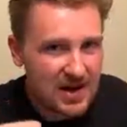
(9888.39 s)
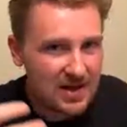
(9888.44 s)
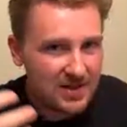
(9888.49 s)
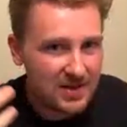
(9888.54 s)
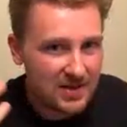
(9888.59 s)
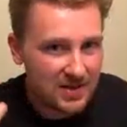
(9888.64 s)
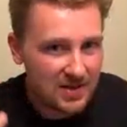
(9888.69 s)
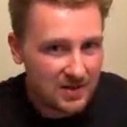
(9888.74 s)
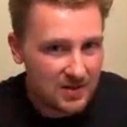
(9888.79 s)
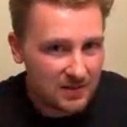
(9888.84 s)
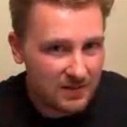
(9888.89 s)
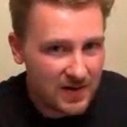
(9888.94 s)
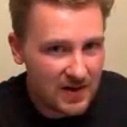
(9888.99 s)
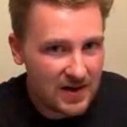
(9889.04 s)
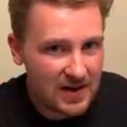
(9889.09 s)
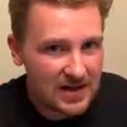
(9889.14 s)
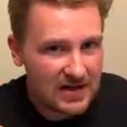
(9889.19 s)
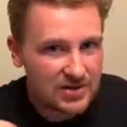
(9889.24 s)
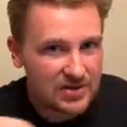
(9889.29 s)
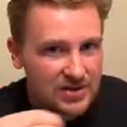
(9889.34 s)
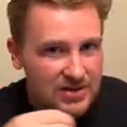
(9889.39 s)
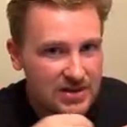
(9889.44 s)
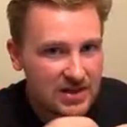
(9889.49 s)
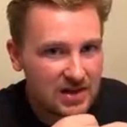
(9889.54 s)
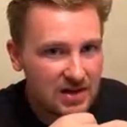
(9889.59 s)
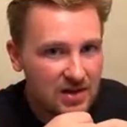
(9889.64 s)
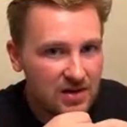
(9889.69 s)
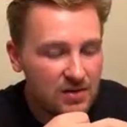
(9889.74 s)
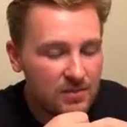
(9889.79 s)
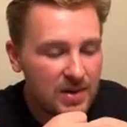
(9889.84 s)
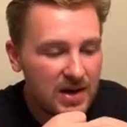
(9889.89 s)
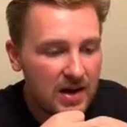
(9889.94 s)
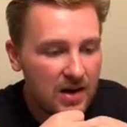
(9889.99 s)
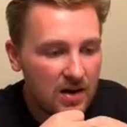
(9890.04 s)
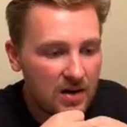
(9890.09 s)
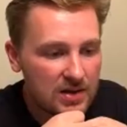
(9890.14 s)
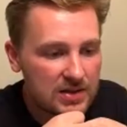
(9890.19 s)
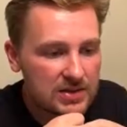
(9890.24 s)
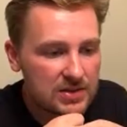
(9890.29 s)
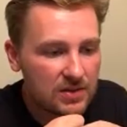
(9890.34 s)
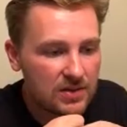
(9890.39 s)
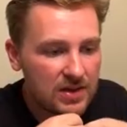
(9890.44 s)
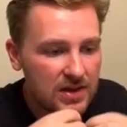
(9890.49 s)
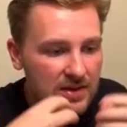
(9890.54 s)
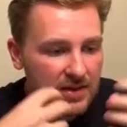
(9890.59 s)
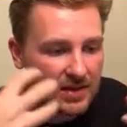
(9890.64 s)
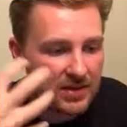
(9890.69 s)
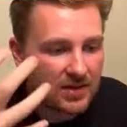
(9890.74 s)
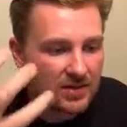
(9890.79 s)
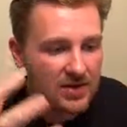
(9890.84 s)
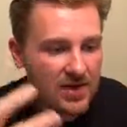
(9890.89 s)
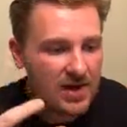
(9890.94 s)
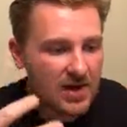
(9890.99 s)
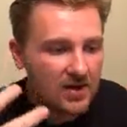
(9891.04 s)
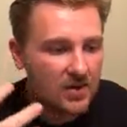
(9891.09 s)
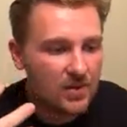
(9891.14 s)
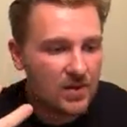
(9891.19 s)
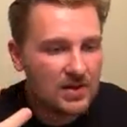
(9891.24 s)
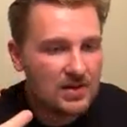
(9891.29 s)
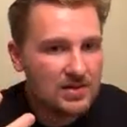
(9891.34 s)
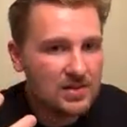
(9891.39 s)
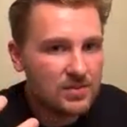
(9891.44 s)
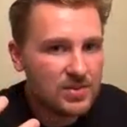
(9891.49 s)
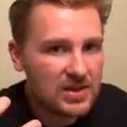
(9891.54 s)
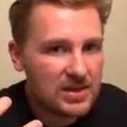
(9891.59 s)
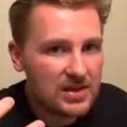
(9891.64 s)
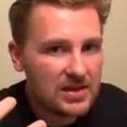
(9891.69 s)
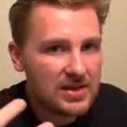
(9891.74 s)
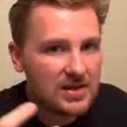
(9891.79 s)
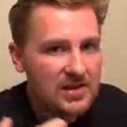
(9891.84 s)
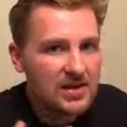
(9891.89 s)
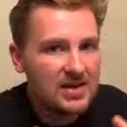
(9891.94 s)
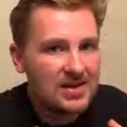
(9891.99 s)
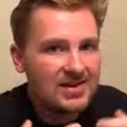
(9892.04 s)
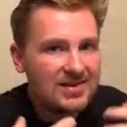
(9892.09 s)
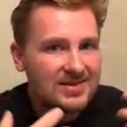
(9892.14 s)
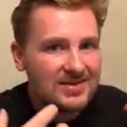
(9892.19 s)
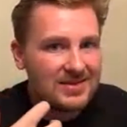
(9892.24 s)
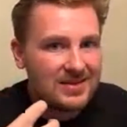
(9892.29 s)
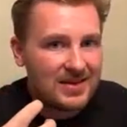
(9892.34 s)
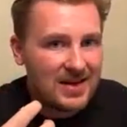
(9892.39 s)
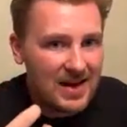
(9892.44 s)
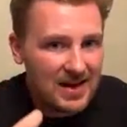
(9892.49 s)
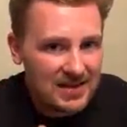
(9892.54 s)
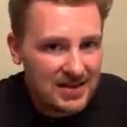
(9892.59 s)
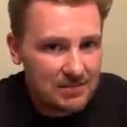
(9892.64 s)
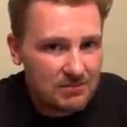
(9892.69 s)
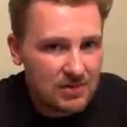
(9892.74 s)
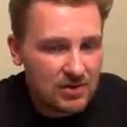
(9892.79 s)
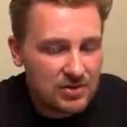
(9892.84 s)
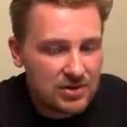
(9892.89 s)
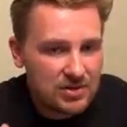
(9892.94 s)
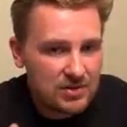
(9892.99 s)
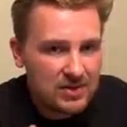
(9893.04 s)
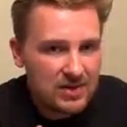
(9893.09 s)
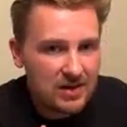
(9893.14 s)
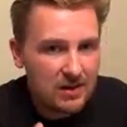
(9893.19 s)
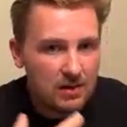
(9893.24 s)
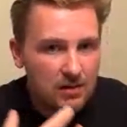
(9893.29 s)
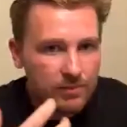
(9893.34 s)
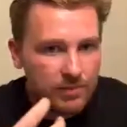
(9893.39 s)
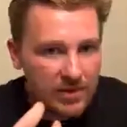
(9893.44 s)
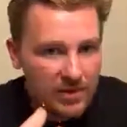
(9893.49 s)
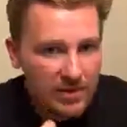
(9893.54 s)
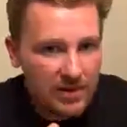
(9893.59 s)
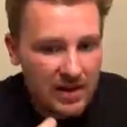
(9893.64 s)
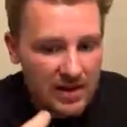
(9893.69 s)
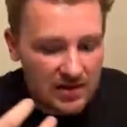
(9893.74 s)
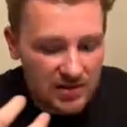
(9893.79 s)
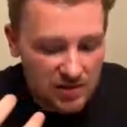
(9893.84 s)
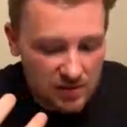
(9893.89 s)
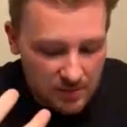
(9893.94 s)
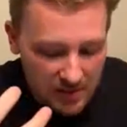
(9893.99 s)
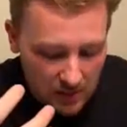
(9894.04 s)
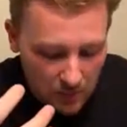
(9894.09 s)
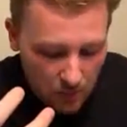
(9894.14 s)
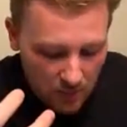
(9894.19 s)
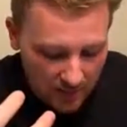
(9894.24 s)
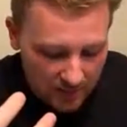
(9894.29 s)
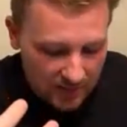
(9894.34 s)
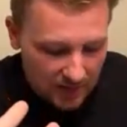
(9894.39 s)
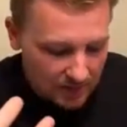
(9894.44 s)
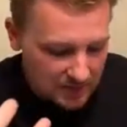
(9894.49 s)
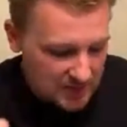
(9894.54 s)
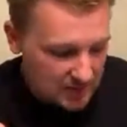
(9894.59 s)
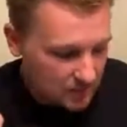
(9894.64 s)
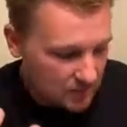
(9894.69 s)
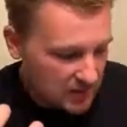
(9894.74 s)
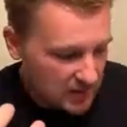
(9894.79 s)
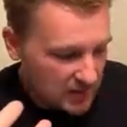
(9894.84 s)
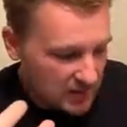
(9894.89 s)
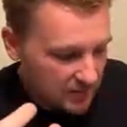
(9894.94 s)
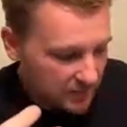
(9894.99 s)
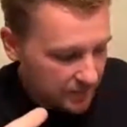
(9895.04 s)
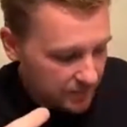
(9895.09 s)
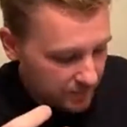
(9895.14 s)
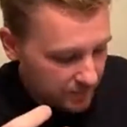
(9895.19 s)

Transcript: I think that they're very interested in you, but I also think that they're not going to be as emotionally open as you may want them to be.